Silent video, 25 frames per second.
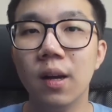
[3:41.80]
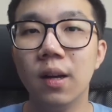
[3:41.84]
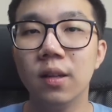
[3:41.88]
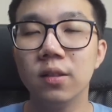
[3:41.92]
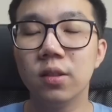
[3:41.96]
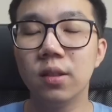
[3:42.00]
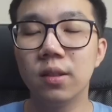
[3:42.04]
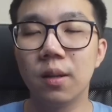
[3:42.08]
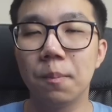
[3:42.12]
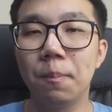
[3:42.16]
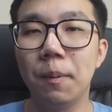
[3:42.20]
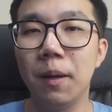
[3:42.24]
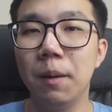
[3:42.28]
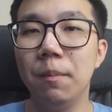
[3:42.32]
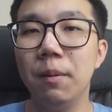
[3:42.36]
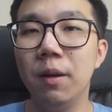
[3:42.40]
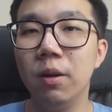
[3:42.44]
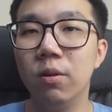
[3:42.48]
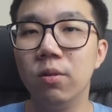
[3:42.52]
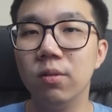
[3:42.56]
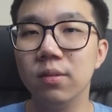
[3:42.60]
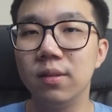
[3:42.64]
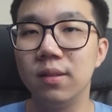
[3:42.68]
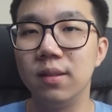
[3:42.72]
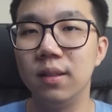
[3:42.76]
So the
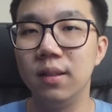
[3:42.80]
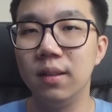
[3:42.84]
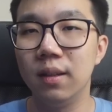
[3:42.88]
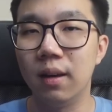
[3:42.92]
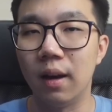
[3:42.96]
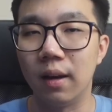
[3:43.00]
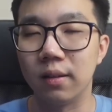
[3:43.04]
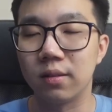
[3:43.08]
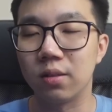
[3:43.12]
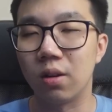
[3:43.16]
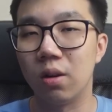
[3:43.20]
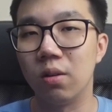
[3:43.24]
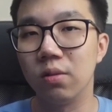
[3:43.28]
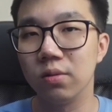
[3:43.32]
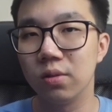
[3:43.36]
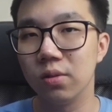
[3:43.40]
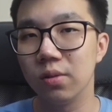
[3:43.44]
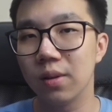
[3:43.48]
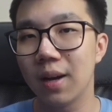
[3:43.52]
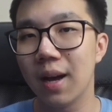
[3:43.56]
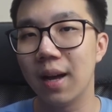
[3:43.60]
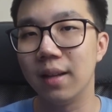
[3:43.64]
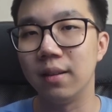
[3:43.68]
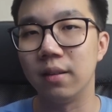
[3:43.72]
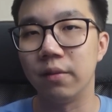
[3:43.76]
PBOC has also
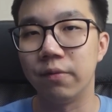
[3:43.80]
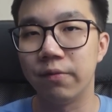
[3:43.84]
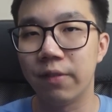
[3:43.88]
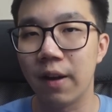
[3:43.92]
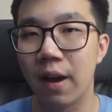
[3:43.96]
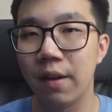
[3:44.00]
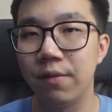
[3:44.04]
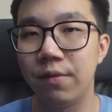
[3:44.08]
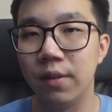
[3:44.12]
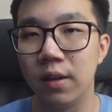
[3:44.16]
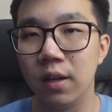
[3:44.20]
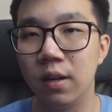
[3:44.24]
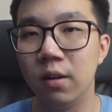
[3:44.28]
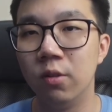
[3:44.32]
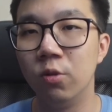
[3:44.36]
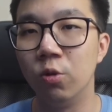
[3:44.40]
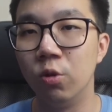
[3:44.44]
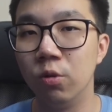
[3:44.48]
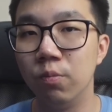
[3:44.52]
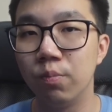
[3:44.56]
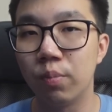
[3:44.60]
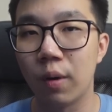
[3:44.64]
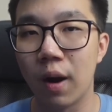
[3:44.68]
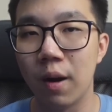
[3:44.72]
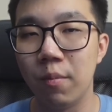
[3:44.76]
cut the 5-year
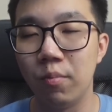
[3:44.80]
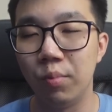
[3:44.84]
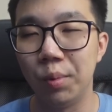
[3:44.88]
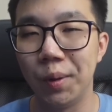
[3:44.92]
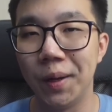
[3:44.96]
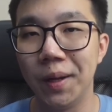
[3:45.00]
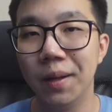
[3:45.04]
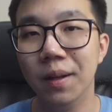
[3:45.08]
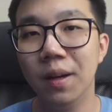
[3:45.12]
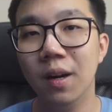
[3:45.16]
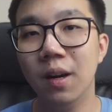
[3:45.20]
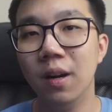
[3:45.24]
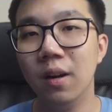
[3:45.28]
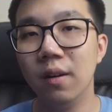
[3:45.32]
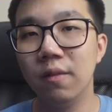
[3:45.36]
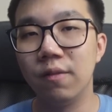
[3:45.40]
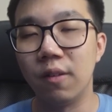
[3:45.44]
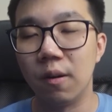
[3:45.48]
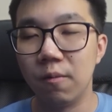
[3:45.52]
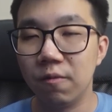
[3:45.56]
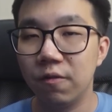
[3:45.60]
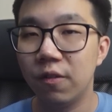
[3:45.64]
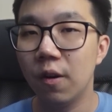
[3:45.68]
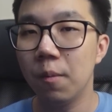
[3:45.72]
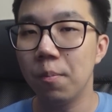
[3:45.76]
loan prime rate
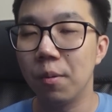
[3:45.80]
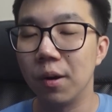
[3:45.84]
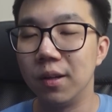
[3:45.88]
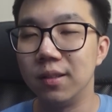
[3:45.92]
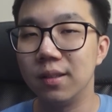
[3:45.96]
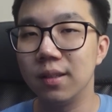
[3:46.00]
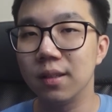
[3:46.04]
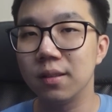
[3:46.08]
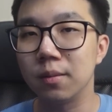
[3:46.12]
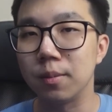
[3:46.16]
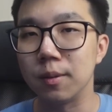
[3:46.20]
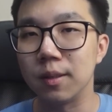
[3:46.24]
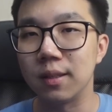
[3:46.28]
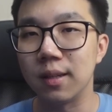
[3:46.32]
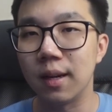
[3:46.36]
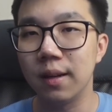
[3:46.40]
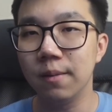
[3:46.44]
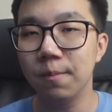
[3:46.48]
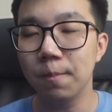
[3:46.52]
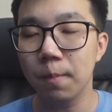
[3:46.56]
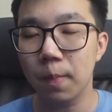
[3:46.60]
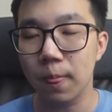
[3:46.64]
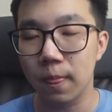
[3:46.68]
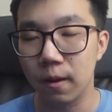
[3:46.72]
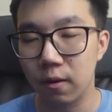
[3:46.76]
from
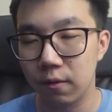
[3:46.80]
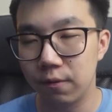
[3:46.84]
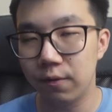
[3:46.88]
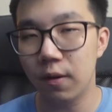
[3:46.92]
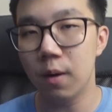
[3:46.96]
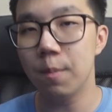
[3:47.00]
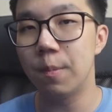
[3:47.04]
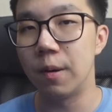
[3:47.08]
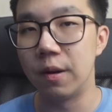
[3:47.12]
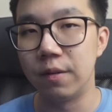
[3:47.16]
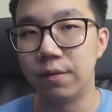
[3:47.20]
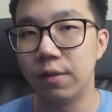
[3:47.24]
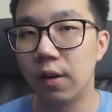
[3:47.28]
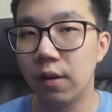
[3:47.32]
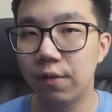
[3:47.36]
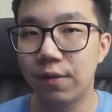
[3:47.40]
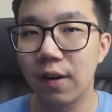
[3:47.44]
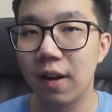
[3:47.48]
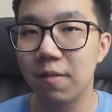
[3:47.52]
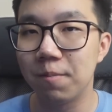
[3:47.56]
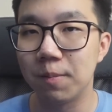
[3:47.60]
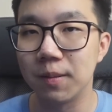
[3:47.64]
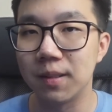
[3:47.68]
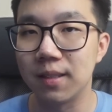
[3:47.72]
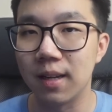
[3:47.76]
4.6% to
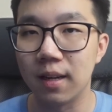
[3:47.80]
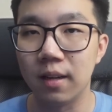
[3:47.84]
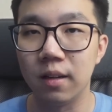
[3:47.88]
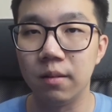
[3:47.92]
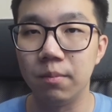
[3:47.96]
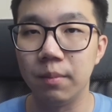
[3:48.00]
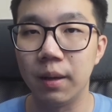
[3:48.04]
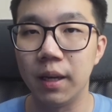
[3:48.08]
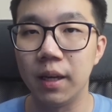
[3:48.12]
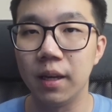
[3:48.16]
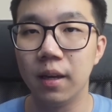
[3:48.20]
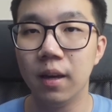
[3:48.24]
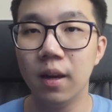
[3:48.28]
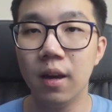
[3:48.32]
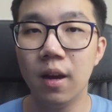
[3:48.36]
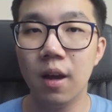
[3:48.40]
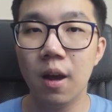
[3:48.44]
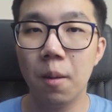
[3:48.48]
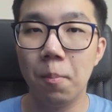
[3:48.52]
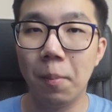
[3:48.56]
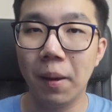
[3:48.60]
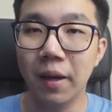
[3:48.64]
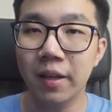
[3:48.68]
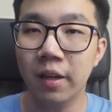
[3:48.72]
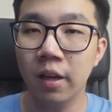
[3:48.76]
4.45% in May,
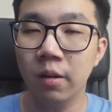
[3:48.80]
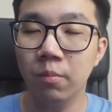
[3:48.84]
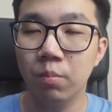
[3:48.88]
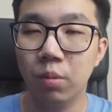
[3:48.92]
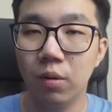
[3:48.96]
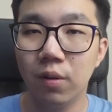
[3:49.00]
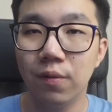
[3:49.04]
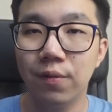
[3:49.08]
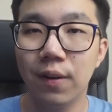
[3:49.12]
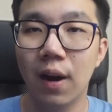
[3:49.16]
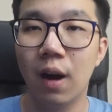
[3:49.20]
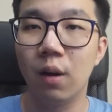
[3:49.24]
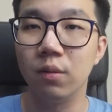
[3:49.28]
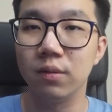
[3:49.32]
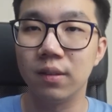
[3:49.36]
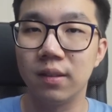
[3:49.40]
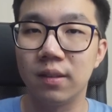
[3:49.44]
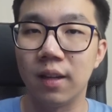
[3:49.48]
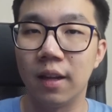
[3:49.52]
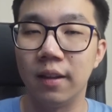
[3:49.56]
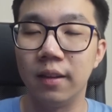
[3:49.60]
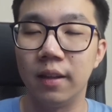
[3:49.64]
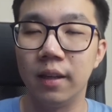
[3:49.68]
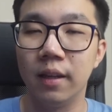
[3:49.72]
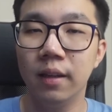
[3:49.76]
making both
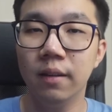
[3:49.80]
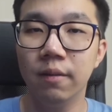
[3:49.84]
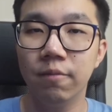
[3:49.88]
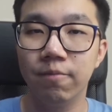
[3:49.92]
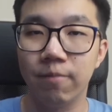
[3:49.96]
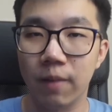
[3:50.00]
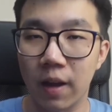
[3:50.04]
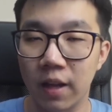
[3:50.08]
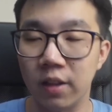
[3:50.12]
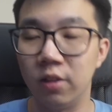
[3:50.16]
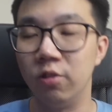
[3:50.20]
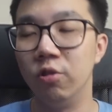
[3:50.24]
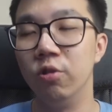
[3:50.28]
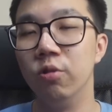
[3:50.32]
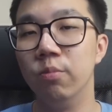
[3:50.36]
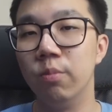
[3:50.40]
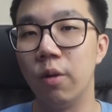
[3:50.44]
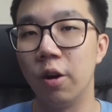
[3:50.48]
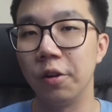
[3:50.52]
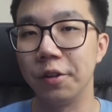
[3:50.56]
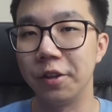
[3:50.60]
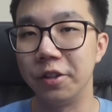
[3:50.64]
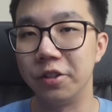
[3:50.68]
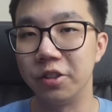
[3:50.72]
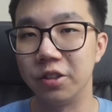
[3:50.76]
outstanding and new
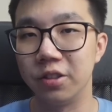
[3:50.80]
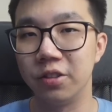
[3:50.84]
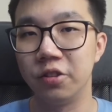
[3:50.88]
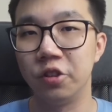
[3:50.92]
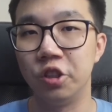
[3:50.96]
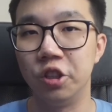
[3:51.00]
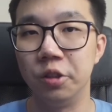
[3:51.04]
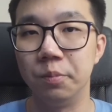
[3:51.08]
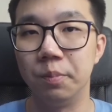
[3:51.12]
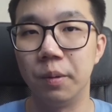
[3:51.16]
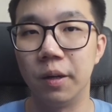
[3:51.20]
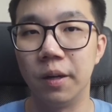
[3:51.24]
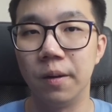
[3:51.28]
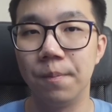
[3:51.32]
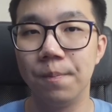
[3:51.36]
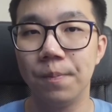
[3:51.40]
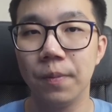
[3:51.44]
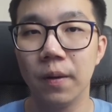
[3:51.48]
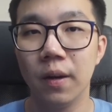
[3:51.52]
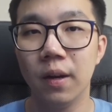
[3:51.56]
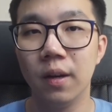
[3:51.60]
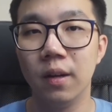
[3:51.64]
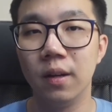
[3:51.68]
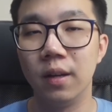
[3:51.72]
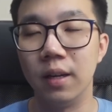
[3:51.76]
mortgages cheaper,
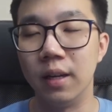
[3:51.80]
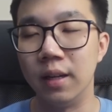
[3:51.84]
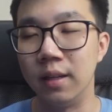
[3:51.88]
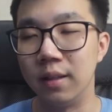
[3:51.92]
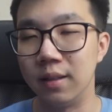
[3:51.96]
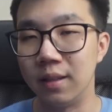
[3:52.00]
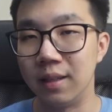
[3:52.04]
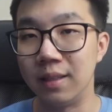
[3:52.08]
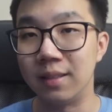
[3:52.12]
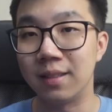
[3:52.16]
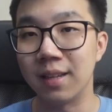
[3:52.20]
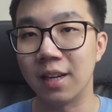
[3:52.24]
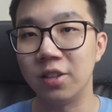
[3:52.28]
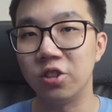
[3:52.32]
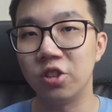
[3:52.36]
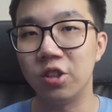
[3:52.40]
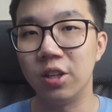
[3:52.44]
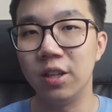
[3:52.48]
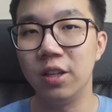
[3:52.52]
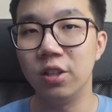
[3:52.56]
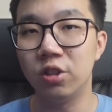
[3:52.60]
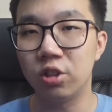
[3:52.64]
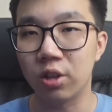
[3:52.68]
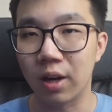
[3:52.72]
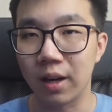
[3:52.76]

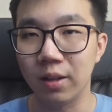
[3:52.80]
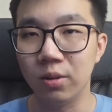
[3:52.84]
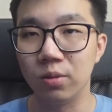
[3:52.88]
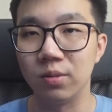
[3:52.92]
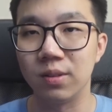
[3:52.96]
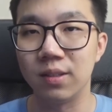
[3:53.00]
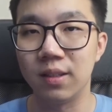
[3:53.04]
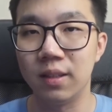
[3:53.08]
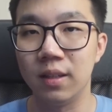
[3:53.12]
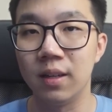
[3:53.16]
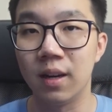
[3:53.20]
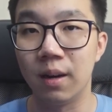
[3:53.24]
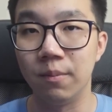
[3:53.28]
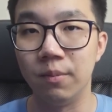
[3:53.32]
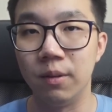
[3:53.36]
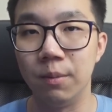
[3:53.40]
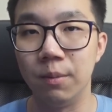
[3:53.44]
essentially trying to steer up